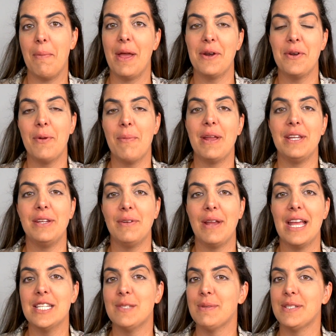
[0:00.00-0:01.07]
I don't know about you
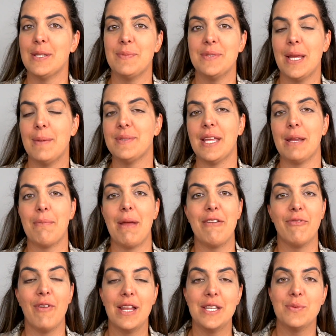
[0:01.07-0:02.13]
guys, but sometimes like my
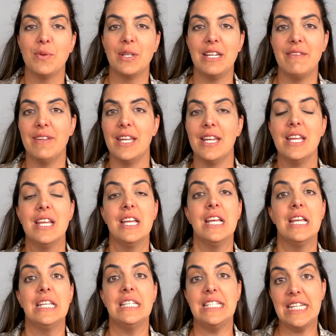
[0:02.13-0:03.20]
friends will even
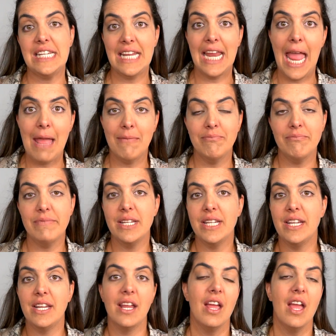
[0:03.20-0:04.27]
DM
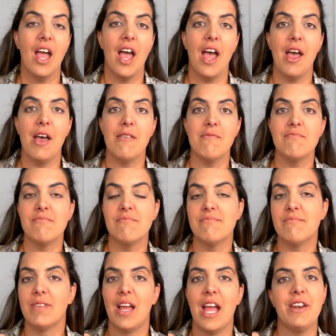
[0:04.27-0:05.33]
me
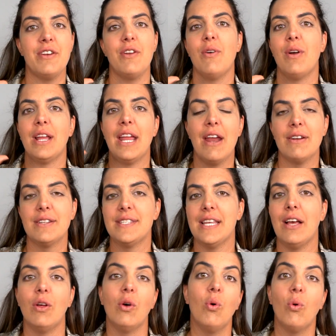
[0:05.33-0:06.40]
I don't know, a
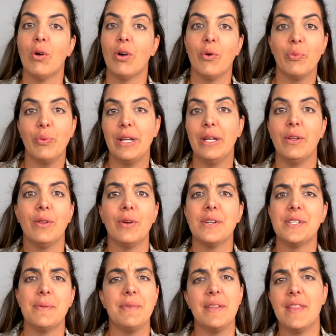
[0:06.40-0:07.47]
carousel or a reel or
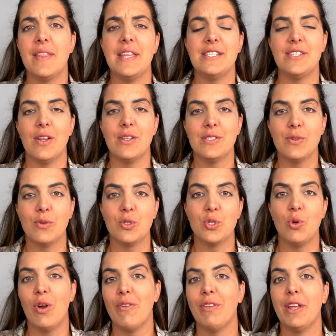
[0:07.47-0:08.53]
something that they saw on
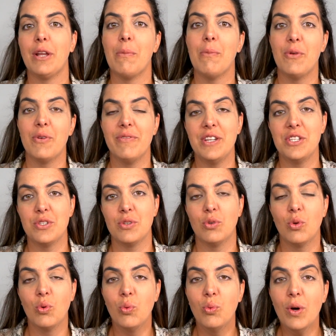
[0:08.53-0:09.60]
social of like a
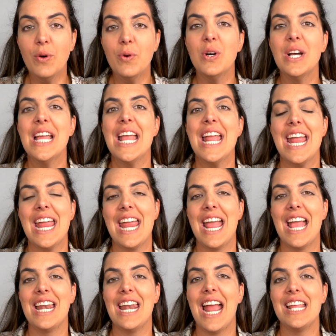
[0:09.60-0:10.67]
motivational quote.
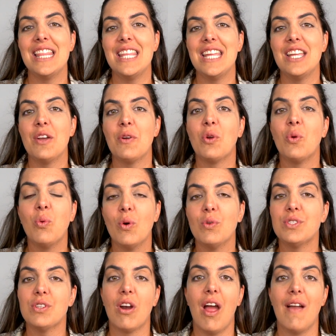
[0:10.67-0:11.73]
And I think
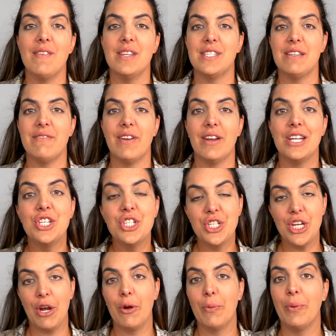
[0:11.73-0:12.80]
quotes are obviously very
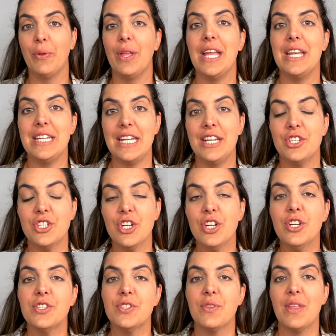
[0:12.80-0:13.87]
shareable in
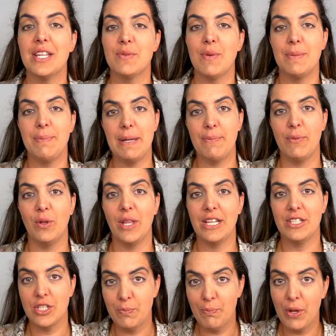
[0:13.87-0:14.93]
nature, so that's why people like
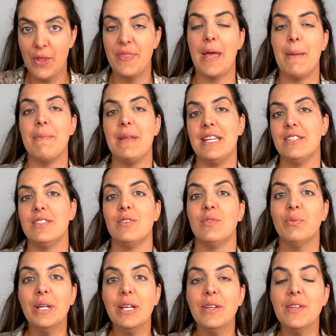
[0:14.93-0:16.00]
to put them into
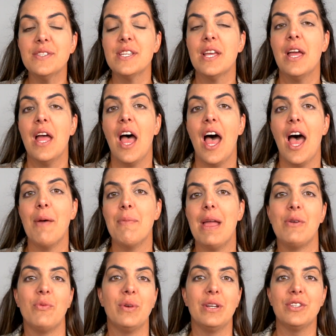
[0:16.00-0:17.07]
Reels,
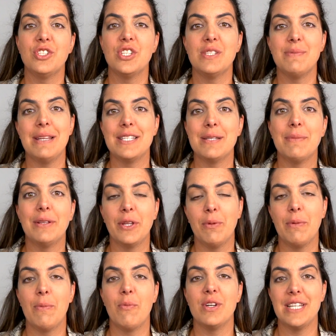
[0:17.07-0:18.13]
and Reels just makes them a little
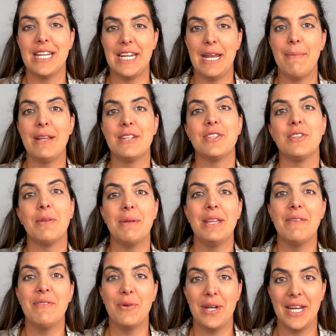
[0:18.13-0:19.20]
bit more dynamic. So let me
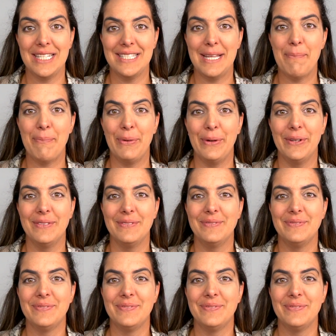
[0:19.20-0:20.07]
give you an example.